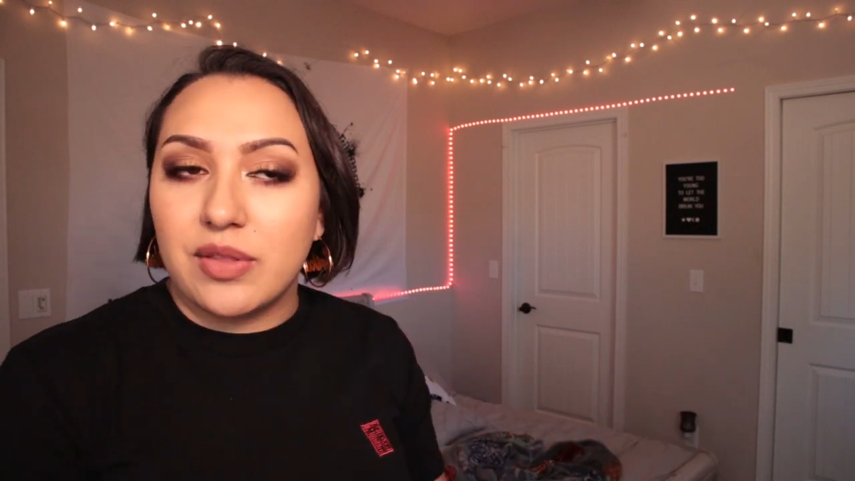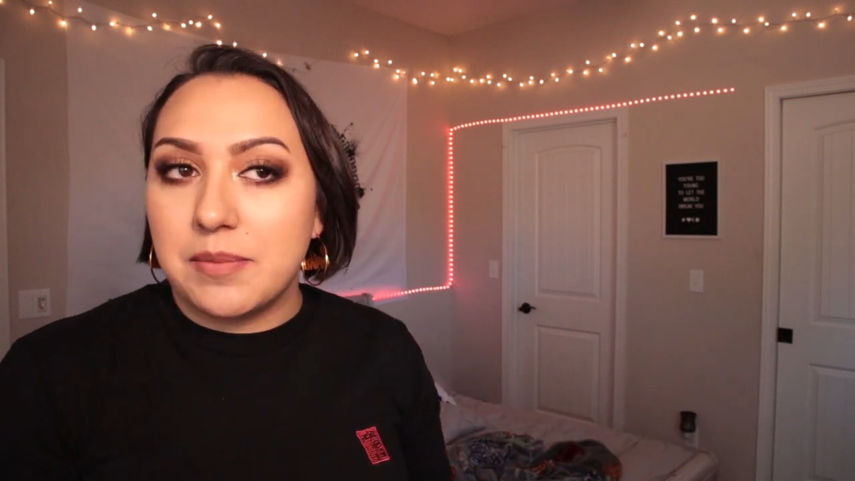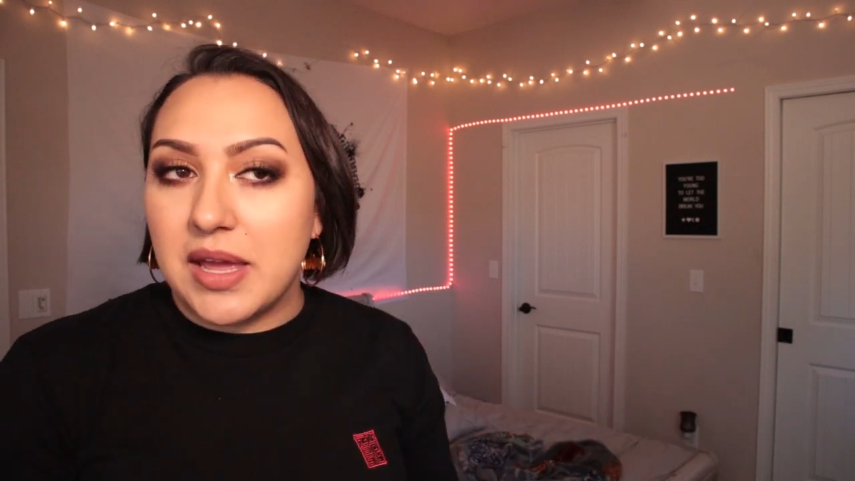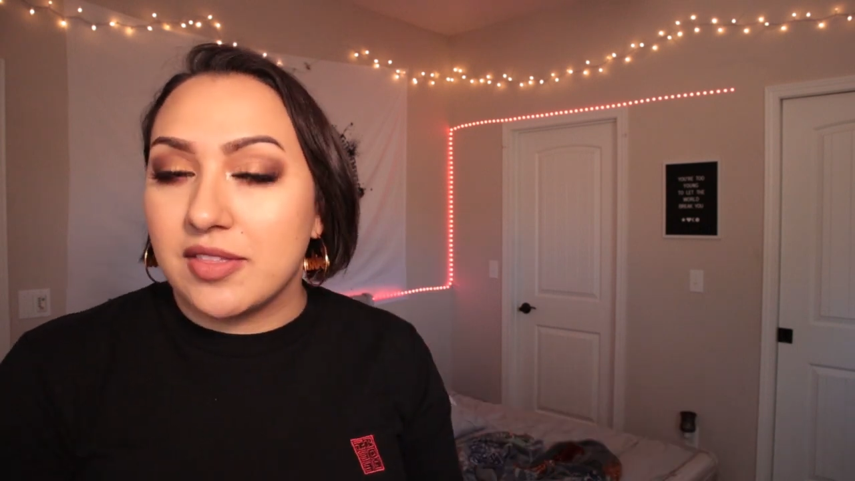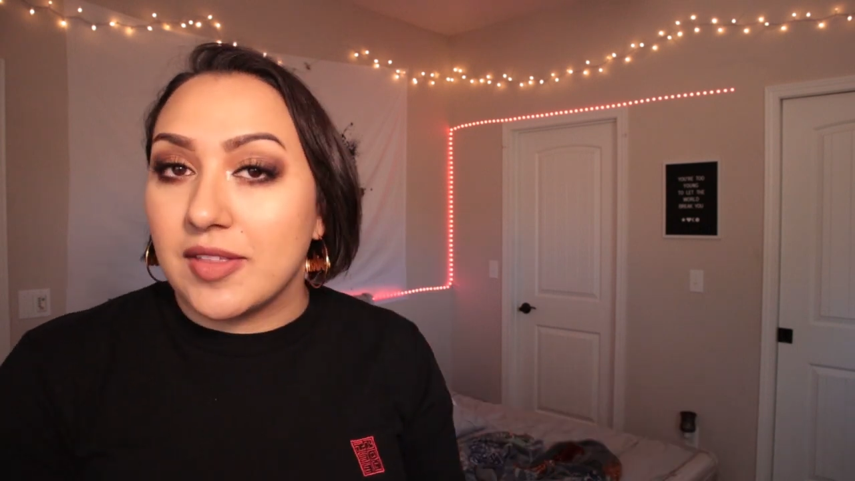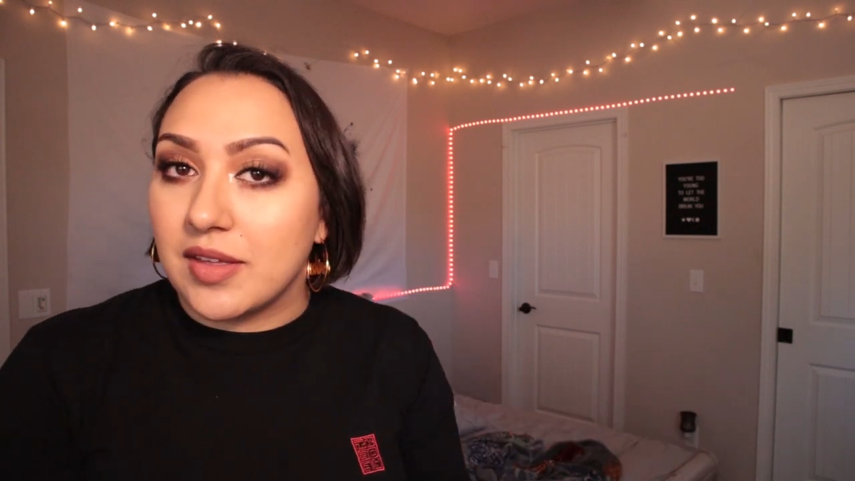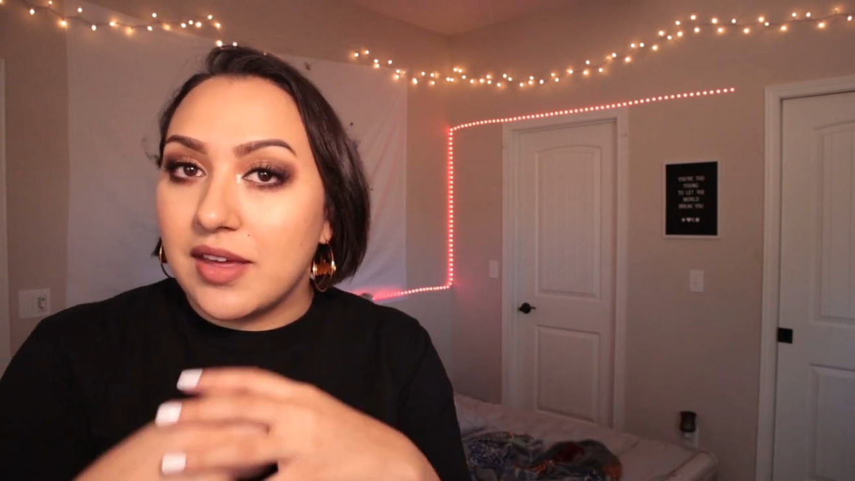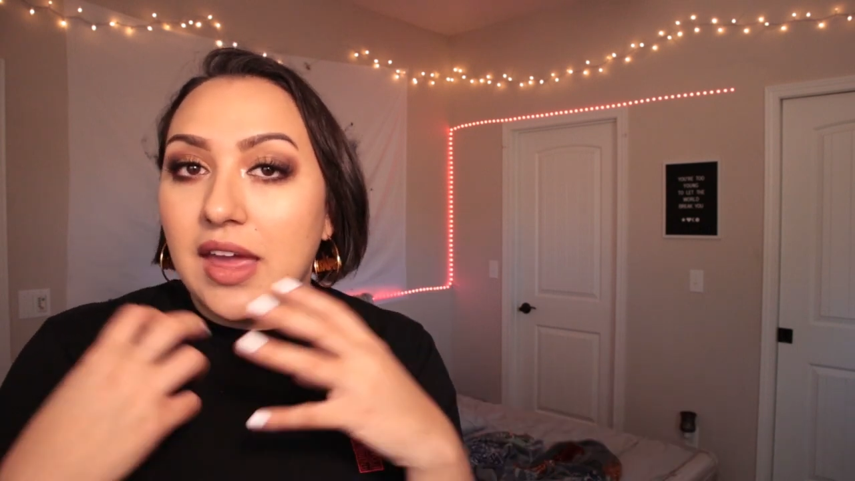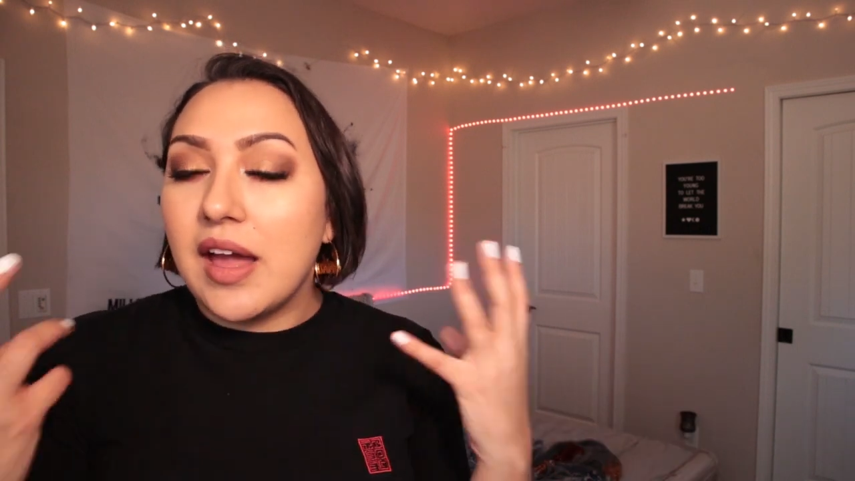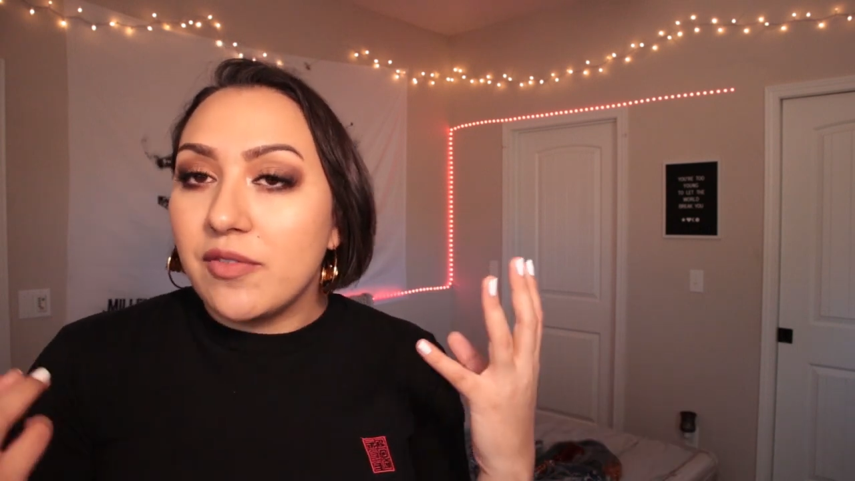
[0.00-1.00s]
they make the
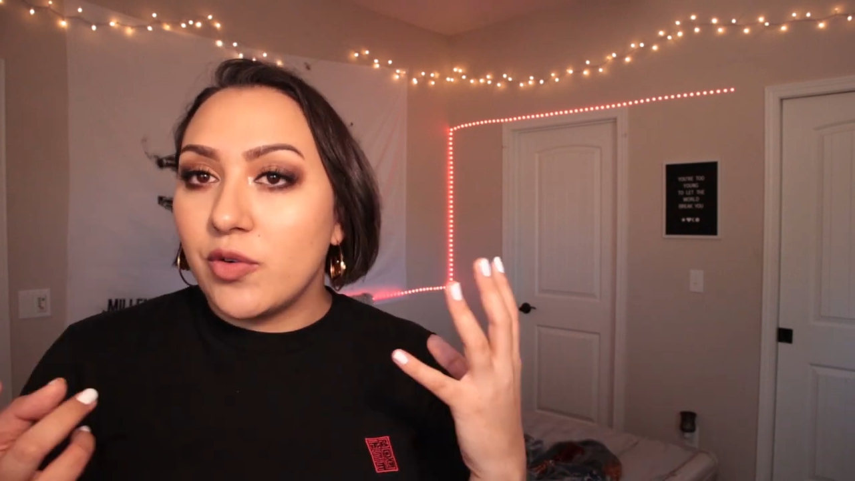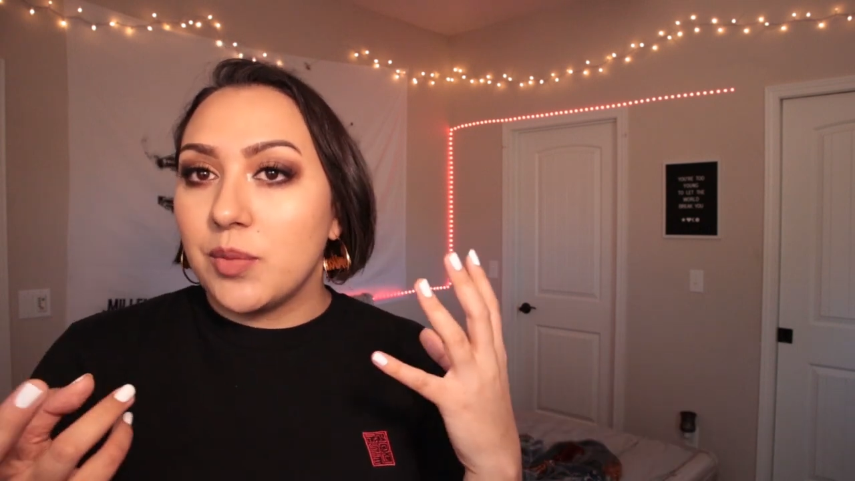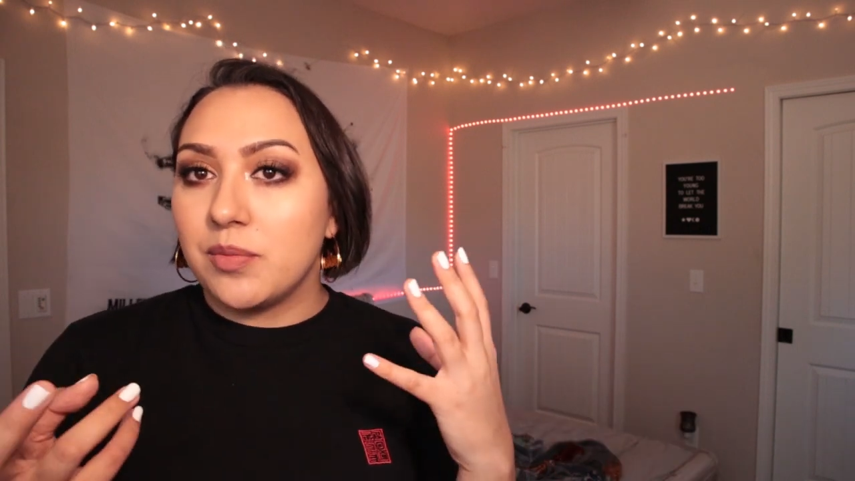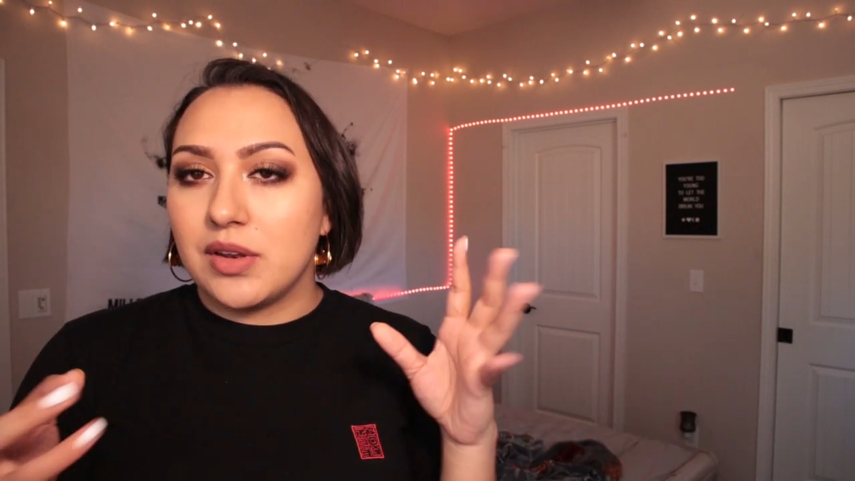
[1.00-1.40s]
cat form,